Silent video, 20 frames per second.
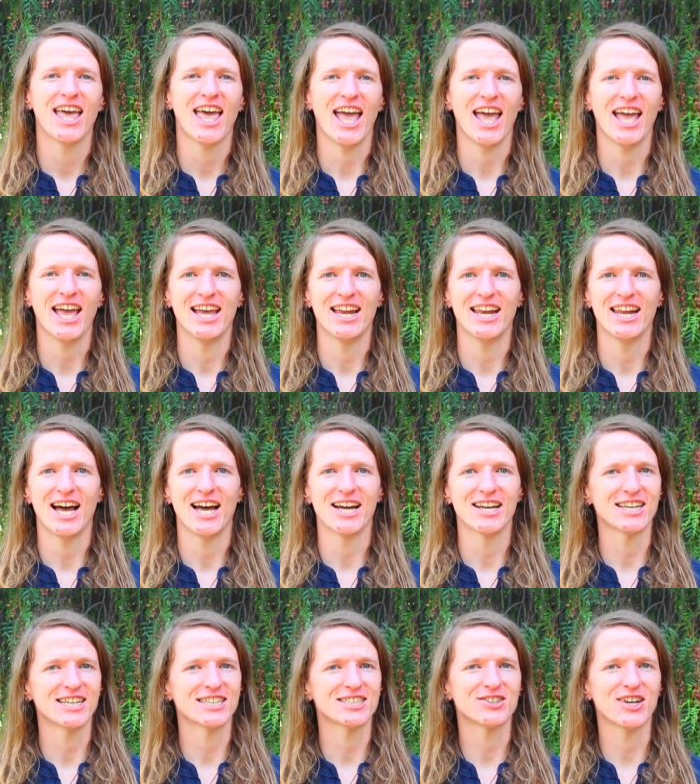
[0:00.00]
And
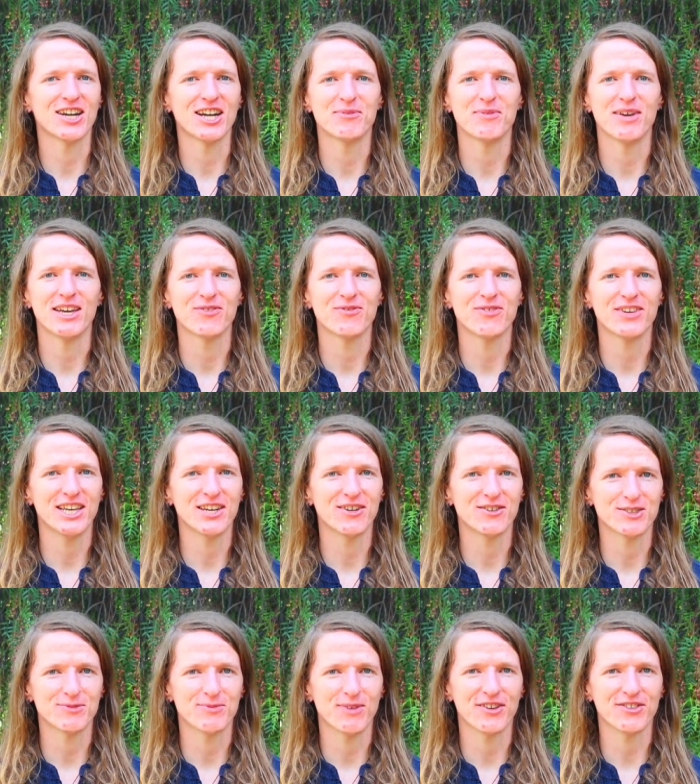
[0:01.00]
I'm going to try and make
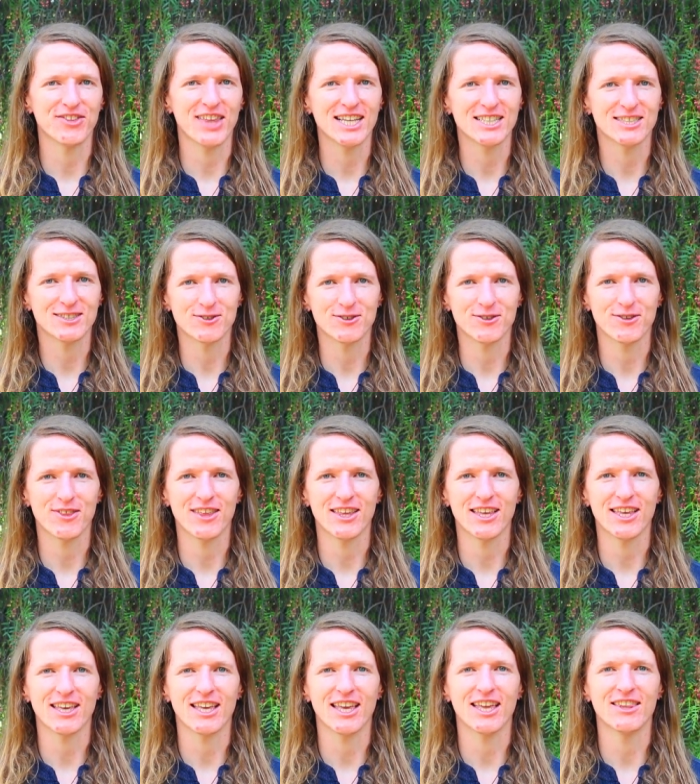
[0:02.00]
videos about that sort of
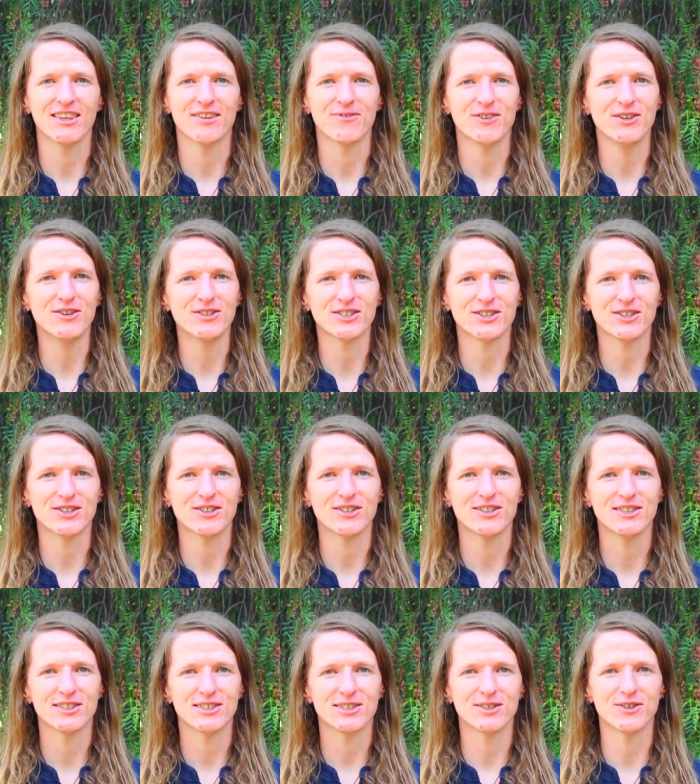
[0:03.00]
thing in the future.
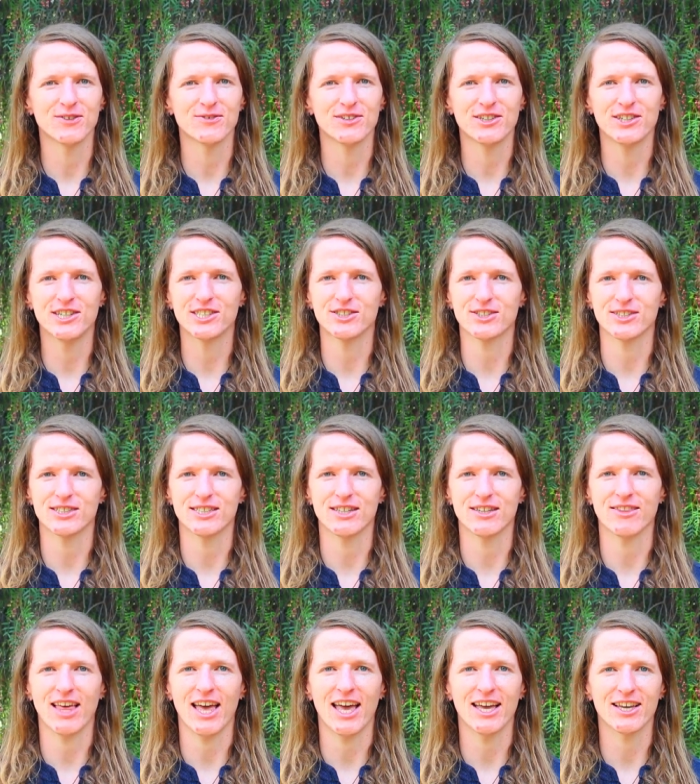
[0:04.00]
So if you're interested
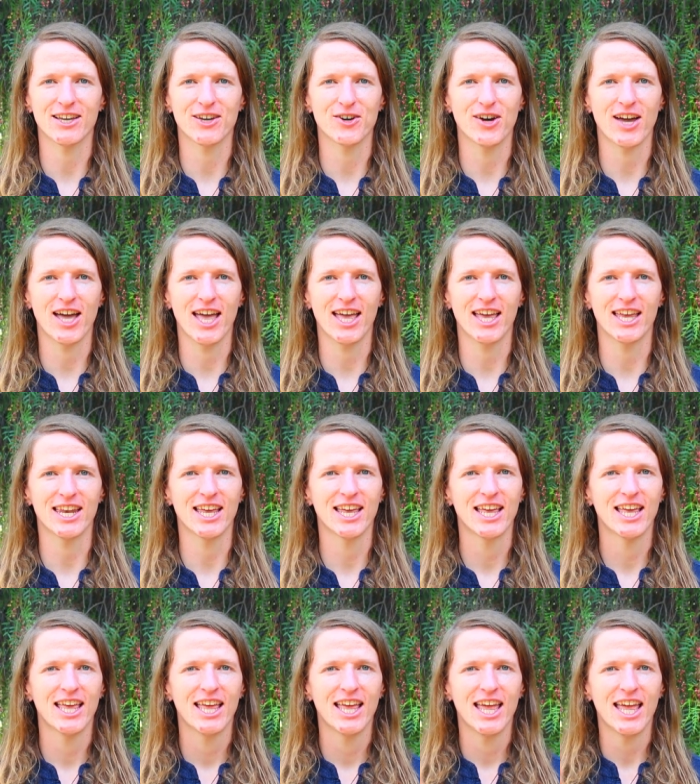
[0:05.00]
in that, go ahead
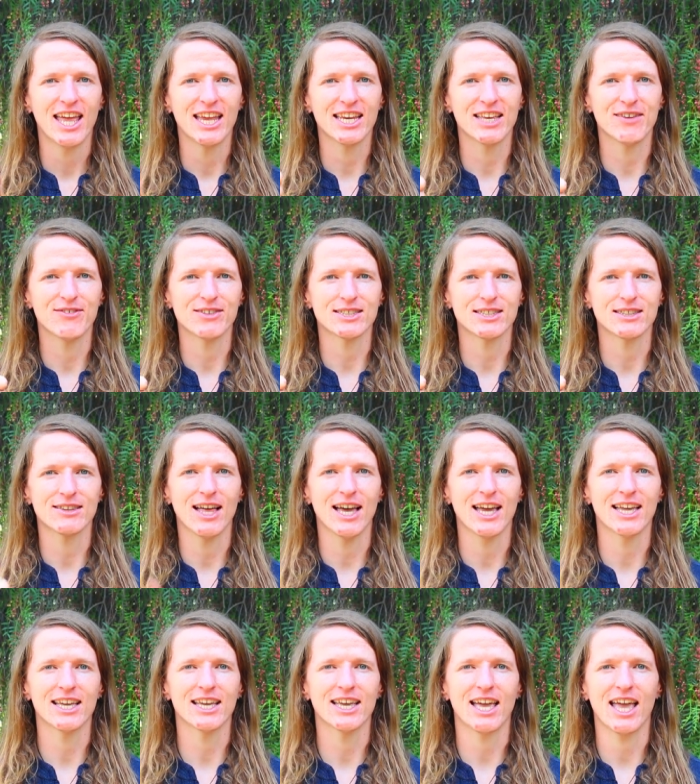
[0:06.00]
and give us a
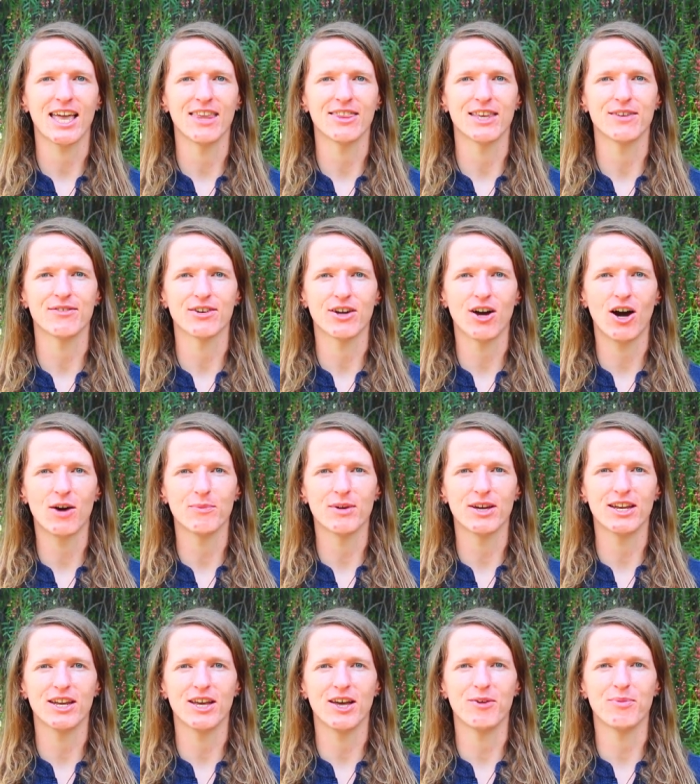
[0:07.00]
like and leave a
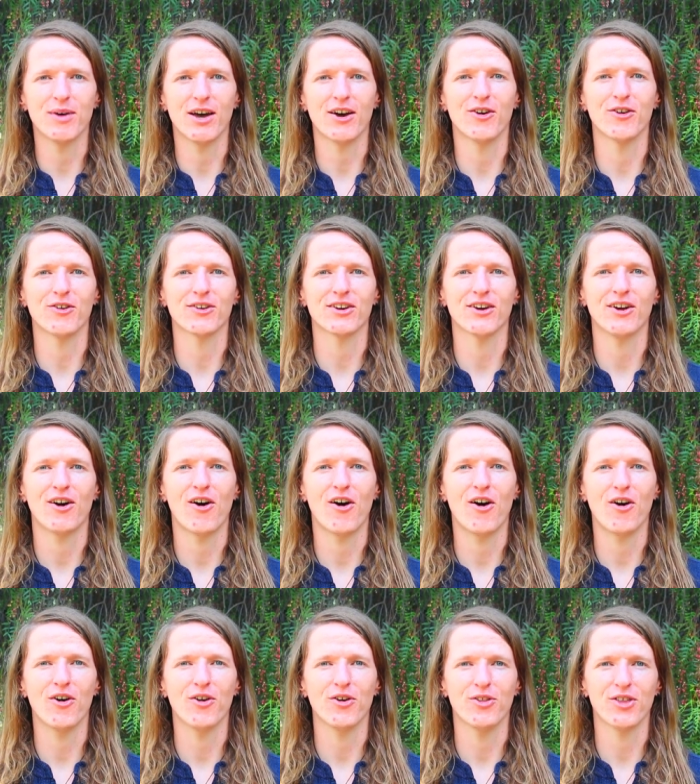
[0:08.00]
comment about
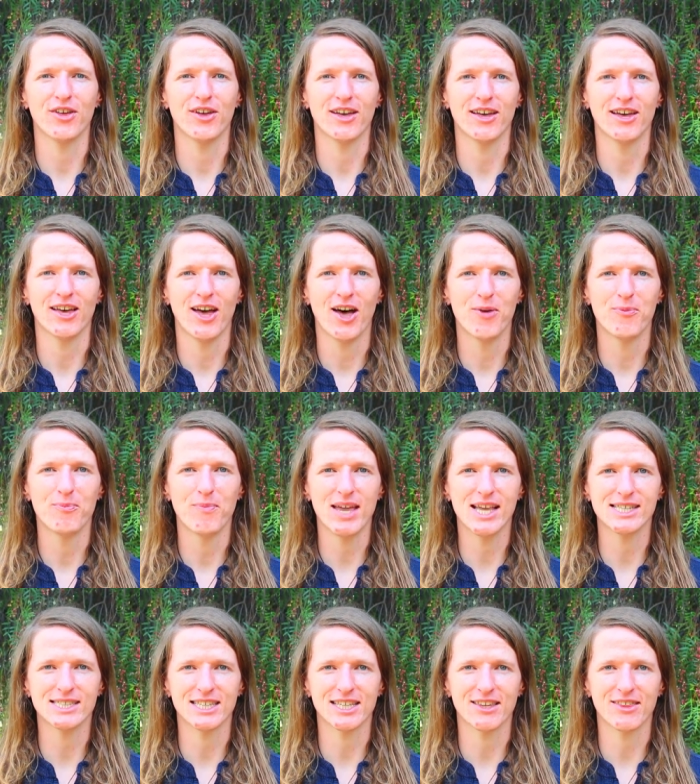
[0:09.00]
all the
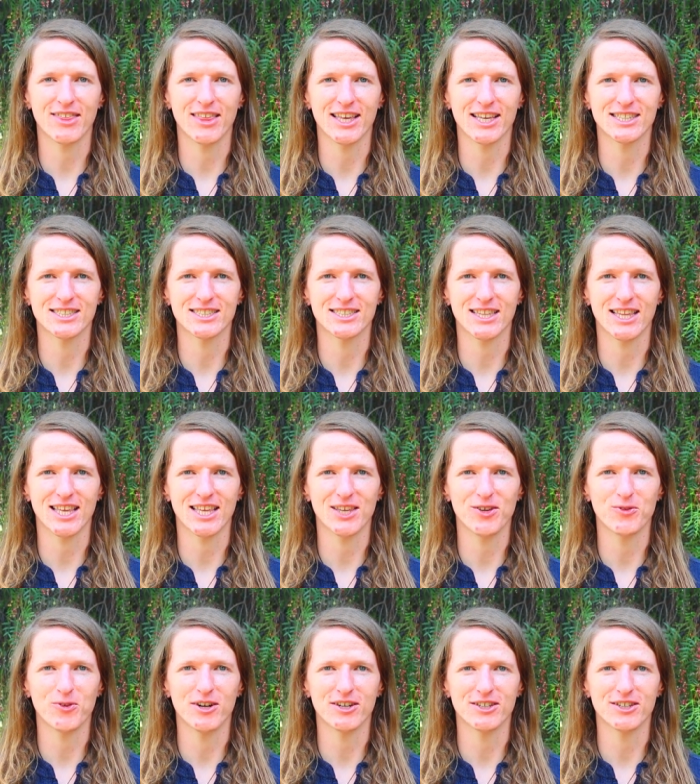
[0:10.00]
amazing things that
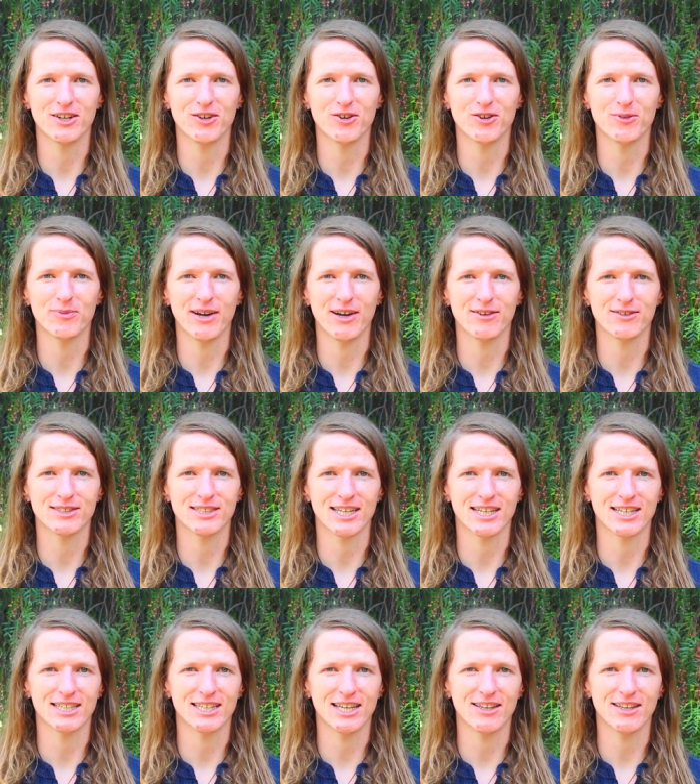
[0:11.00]
you want to know about
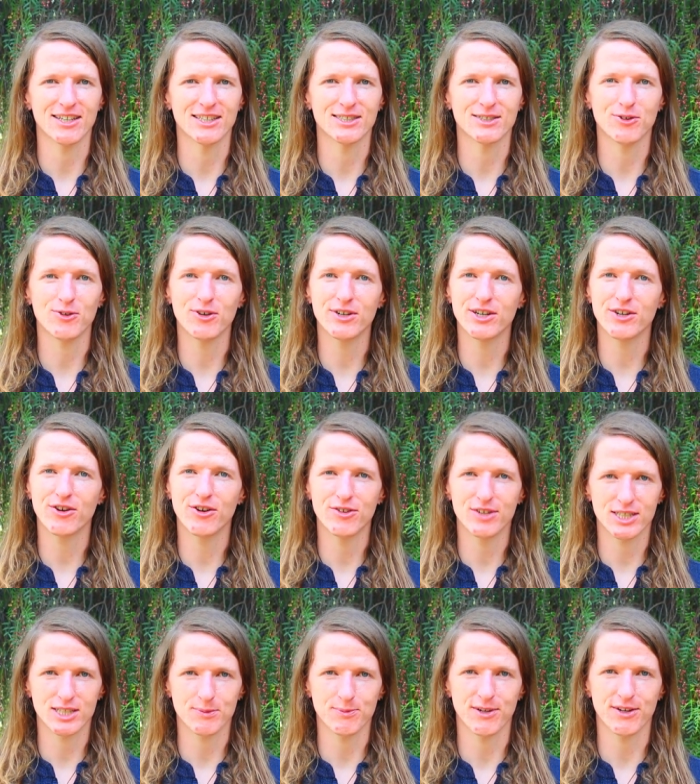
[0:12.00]
psychedelics or your own
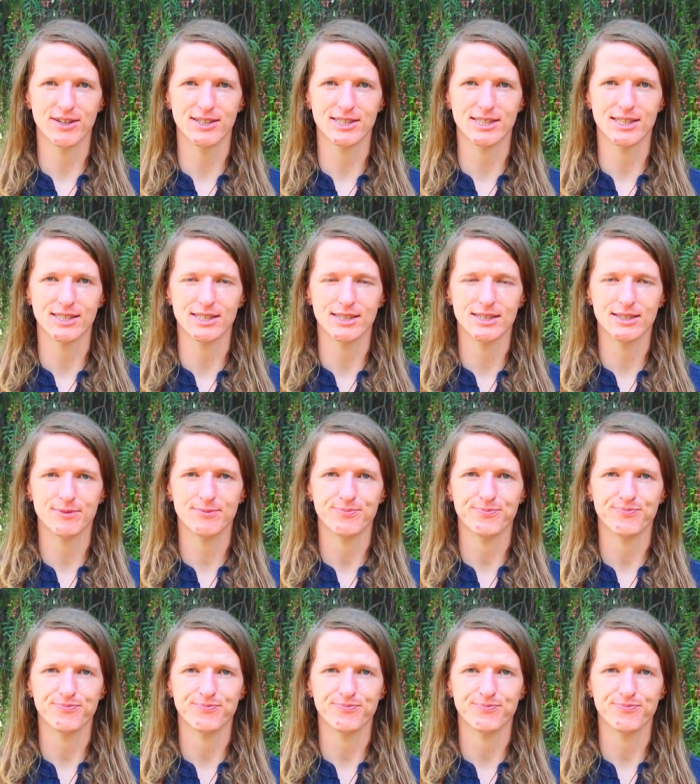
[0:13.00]
experiences.